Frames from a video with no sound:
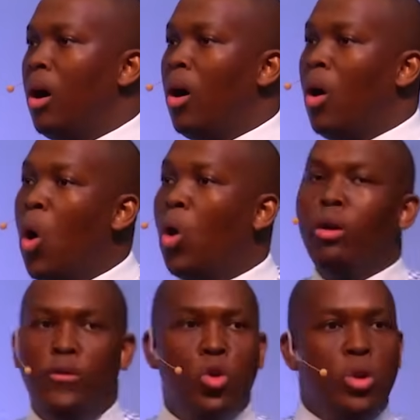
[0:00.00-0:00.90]
all
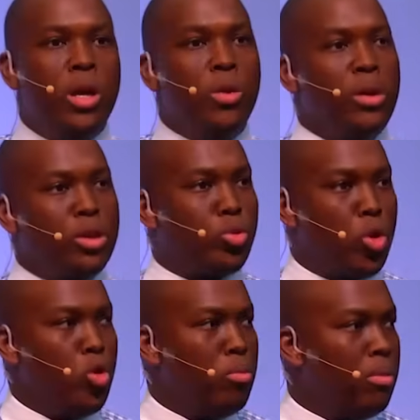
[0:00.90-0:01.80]
of you here in this
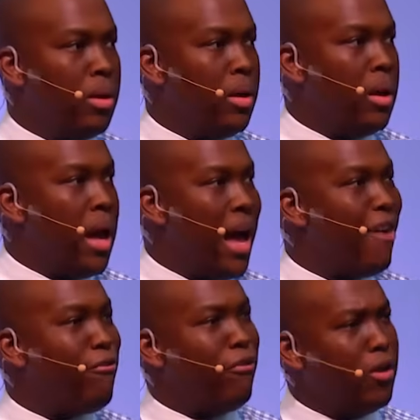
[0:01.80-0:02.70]
room
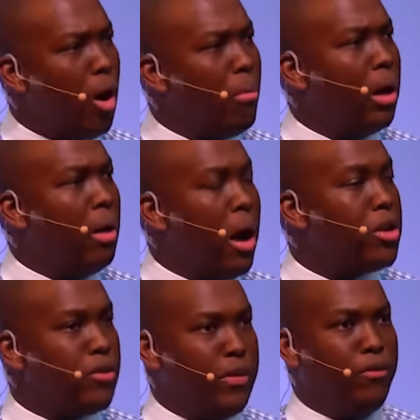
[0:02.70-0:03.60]
have phenomenal
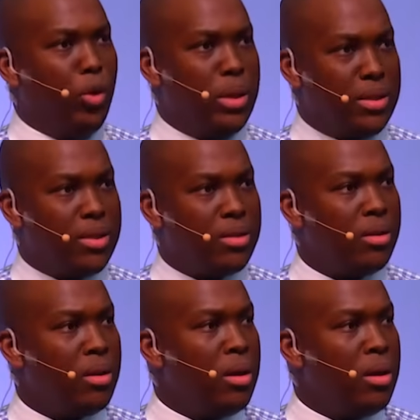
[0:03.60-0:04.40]
amount of influence